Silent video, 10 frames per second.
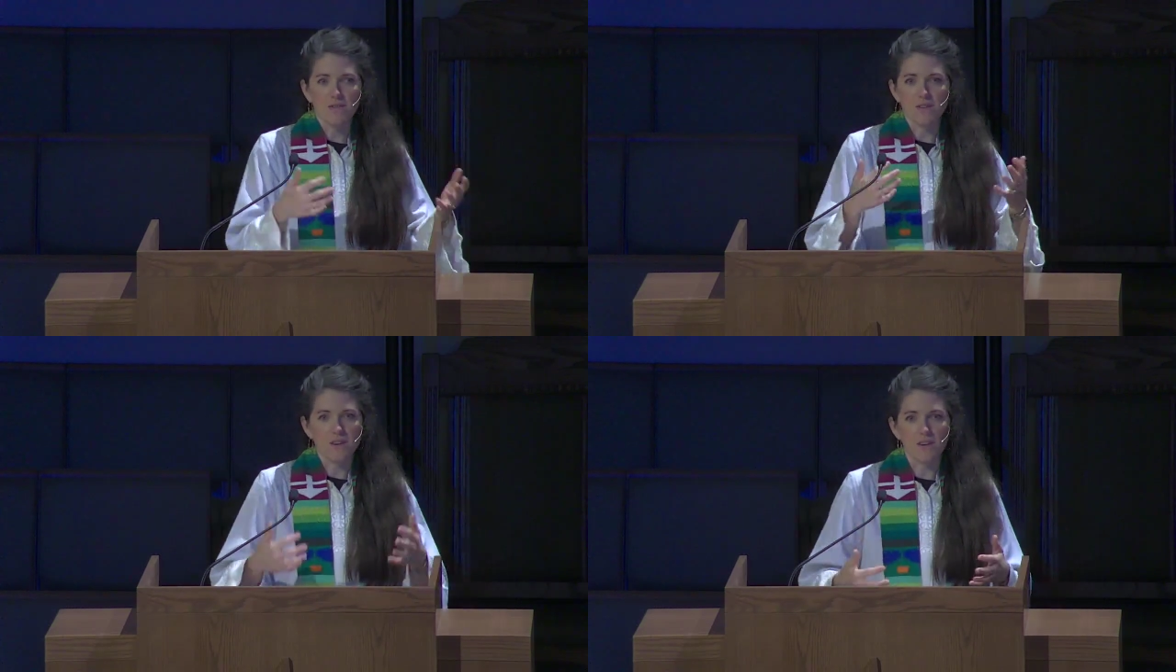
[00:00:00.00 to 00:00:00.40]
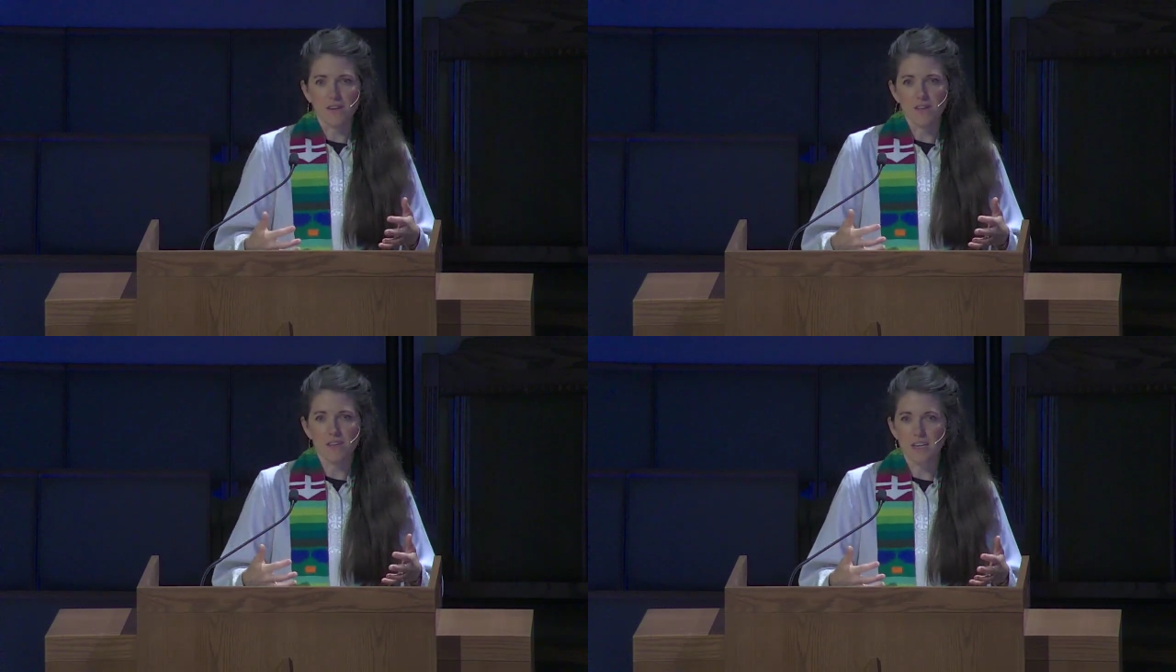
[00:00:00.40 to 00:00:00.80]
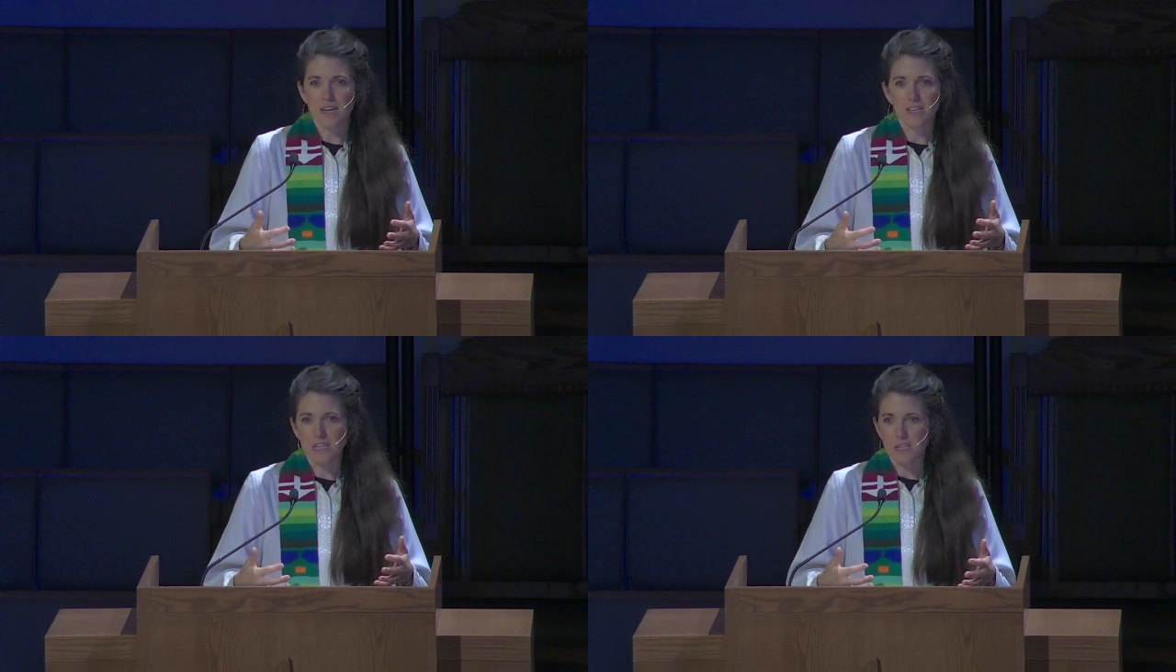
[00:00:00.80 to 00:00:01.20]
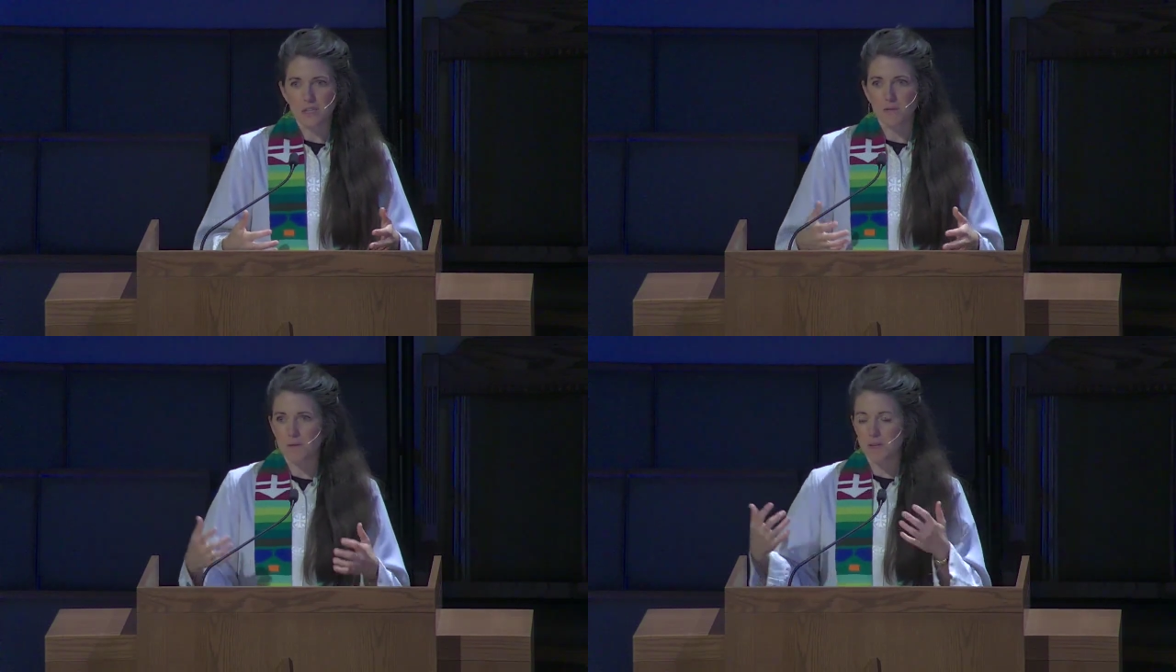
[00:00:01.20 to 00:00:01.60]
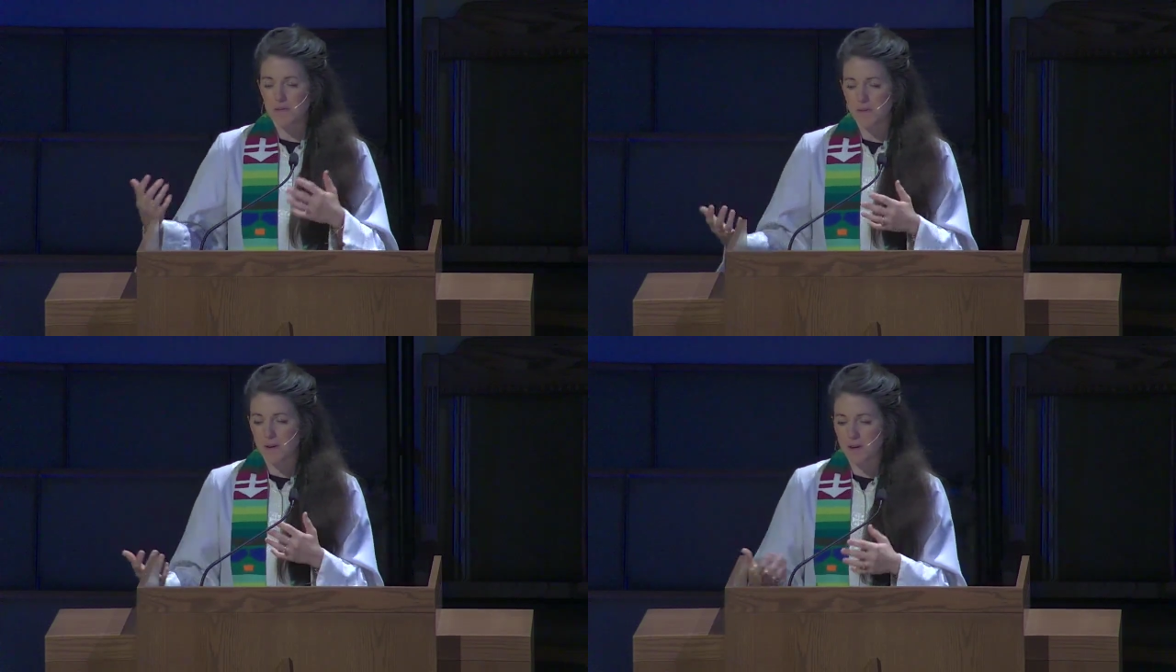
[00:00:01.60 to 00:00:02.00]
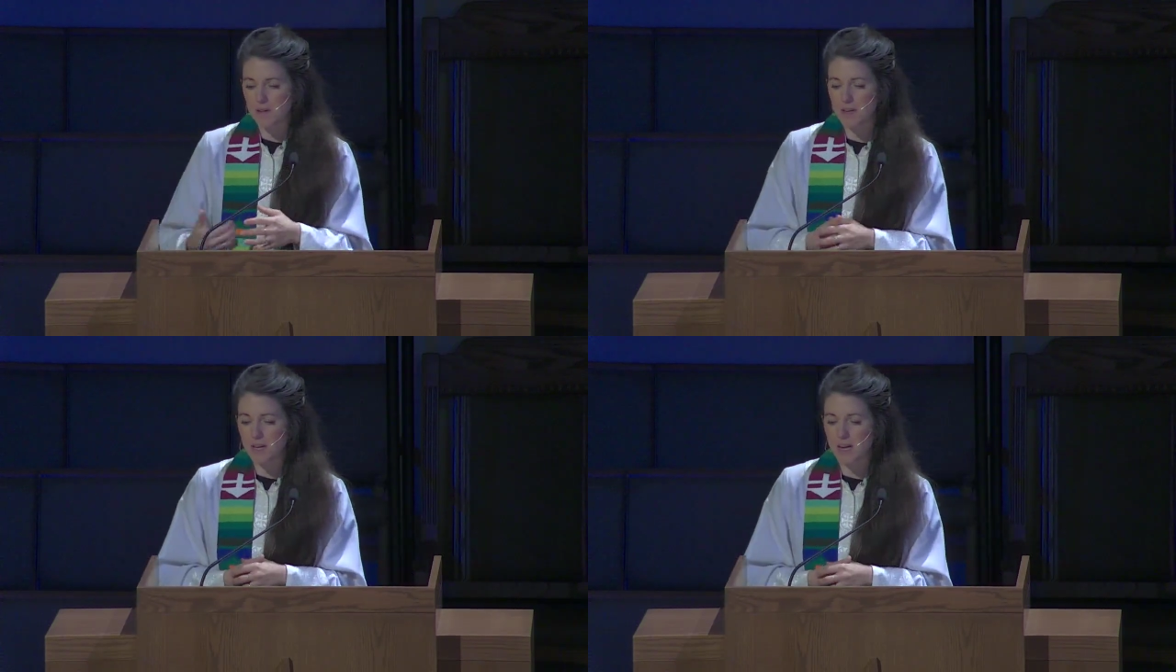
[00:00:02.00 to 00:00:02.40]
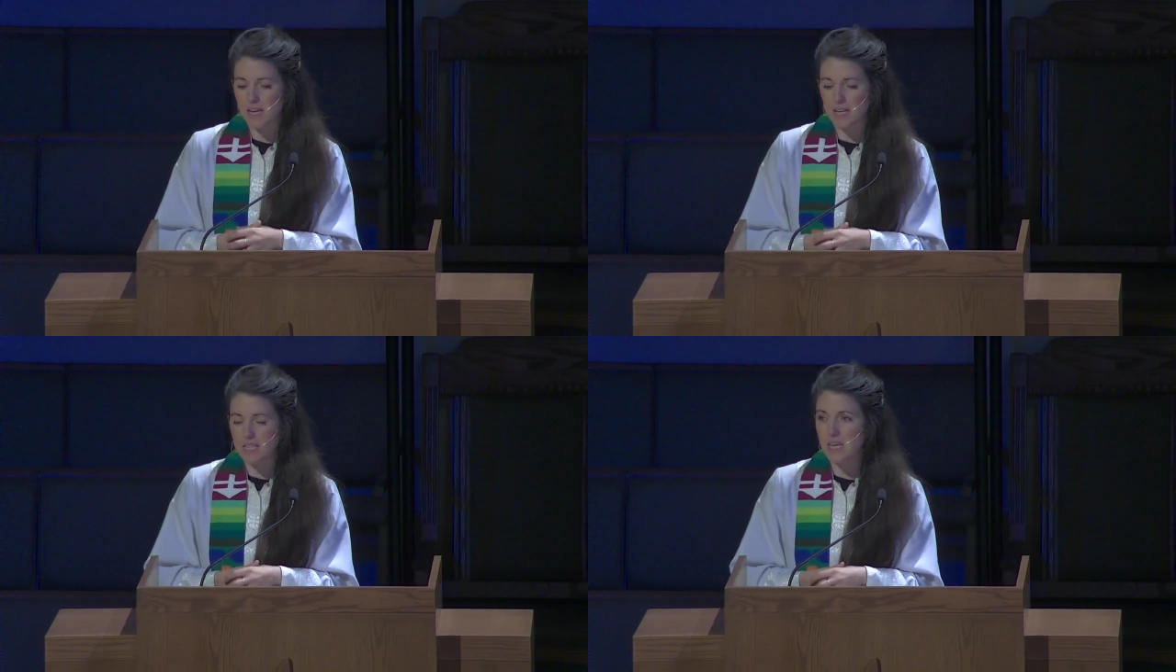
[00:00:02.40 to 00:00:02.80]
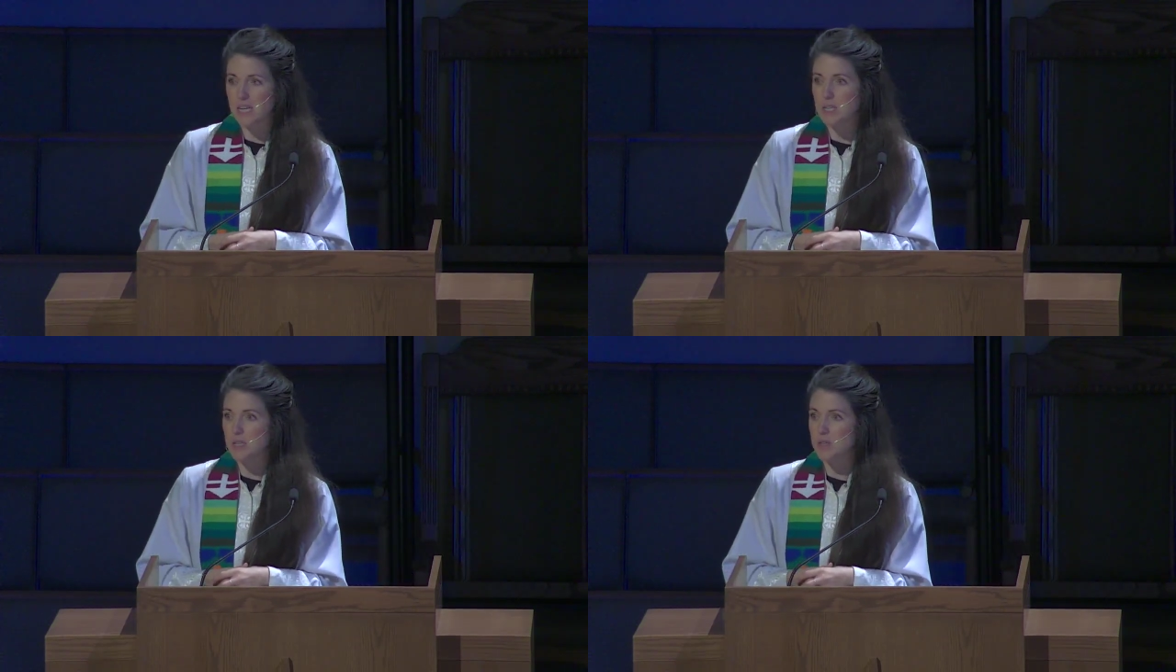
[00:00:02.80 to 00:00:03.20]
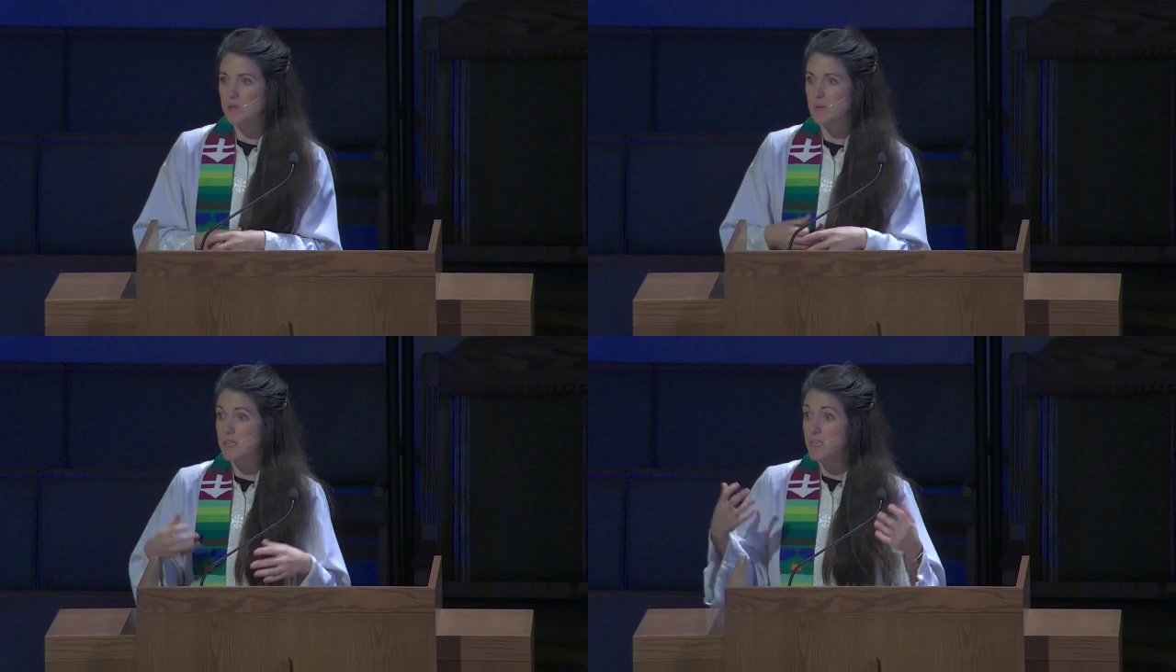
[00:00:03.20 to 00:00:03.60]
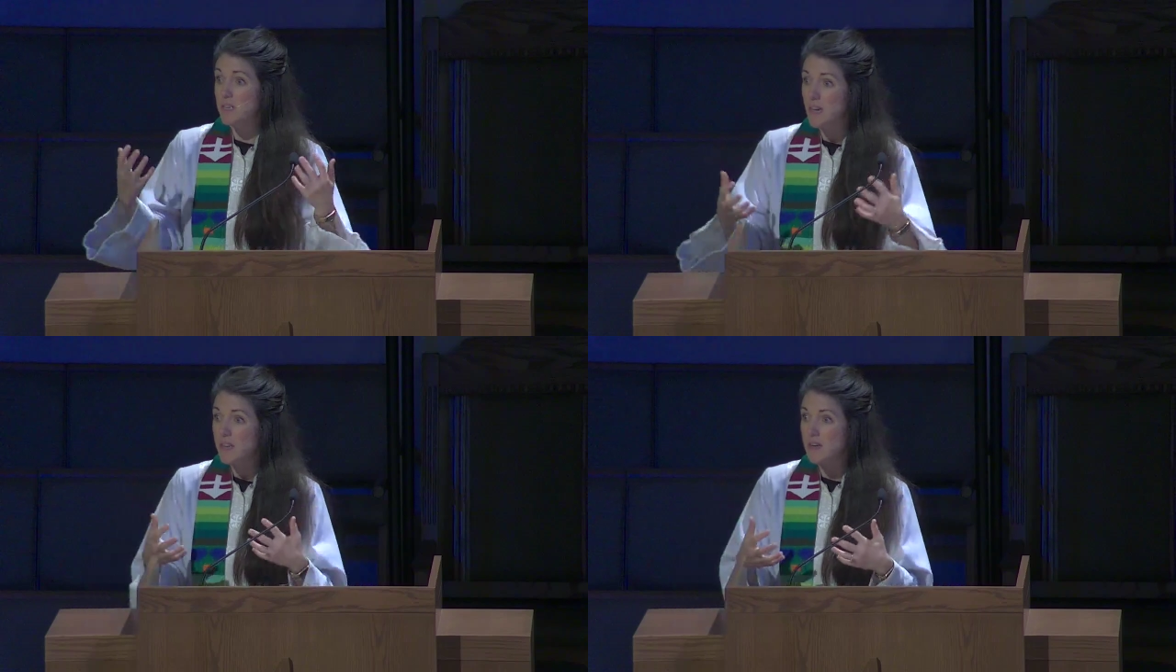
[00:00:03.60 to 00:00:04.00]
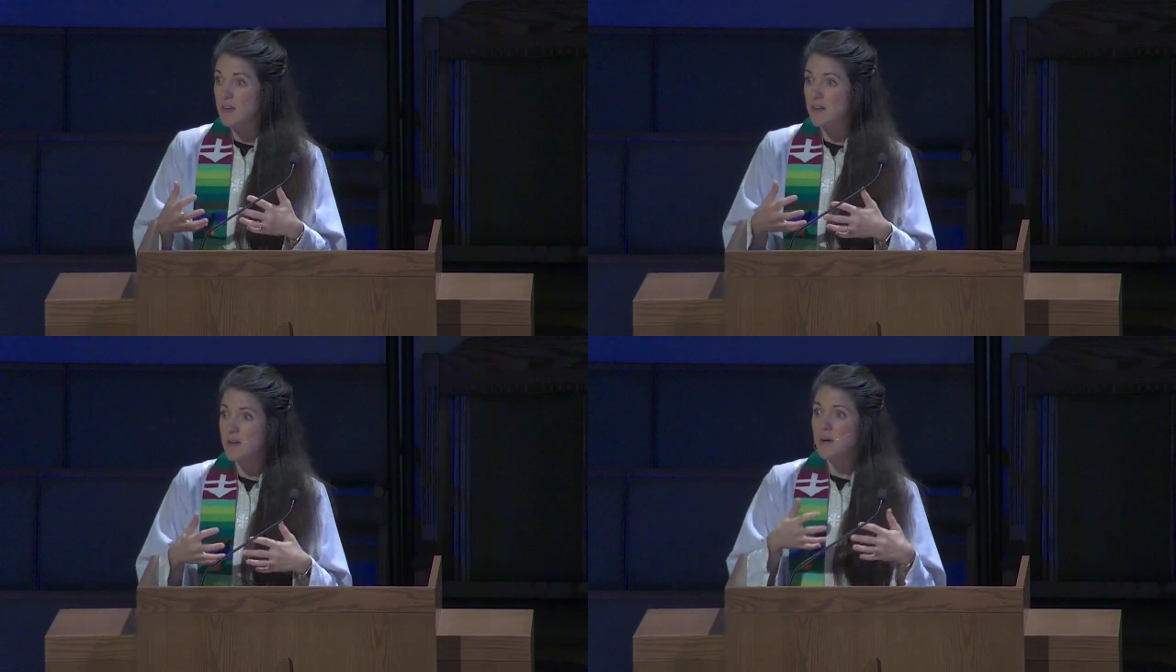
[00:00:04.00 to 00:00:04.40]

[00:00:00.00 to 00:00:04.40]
for all that God is doing, and for all that God has yet to do as together